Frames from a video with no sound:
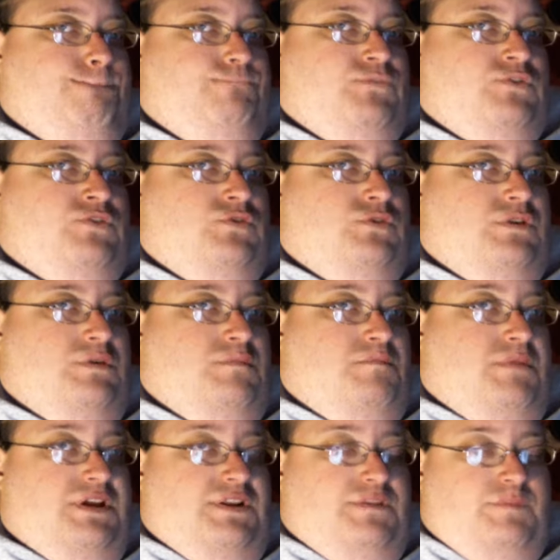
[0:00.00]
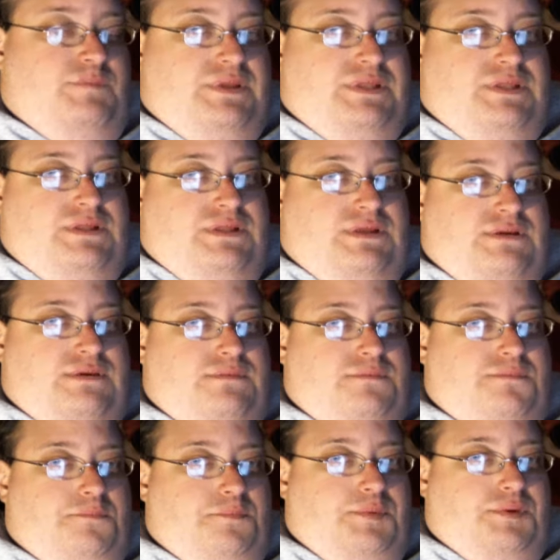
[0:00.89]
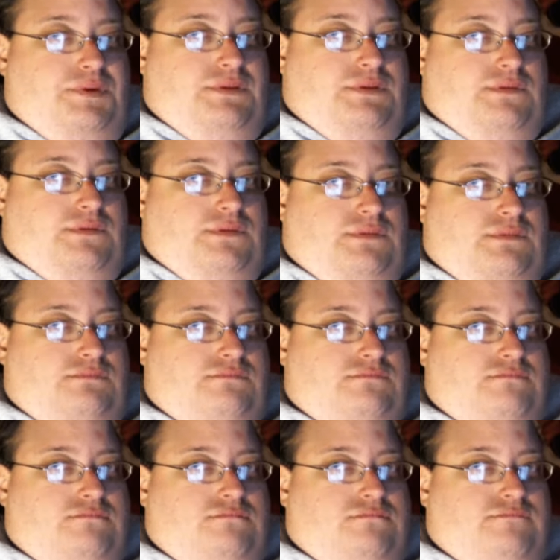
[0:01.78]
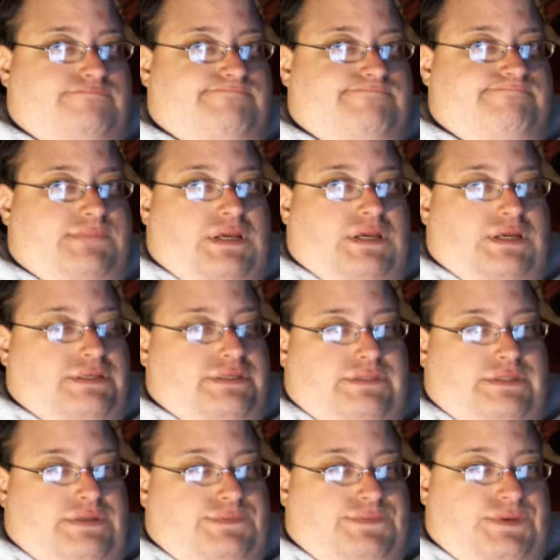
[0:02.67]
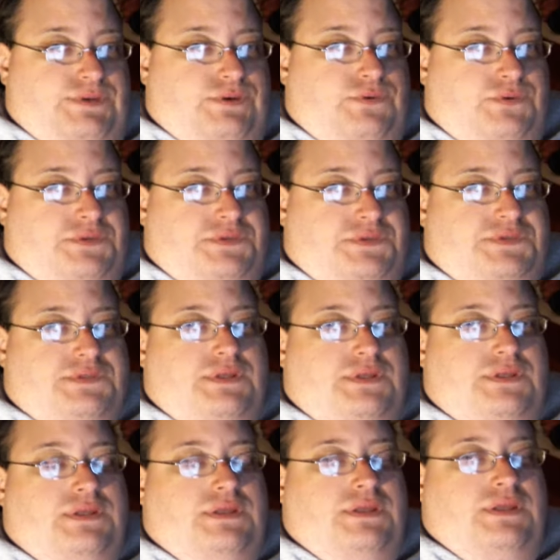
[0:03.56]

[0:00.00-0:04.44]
sure, there might have been there, but I never noticed.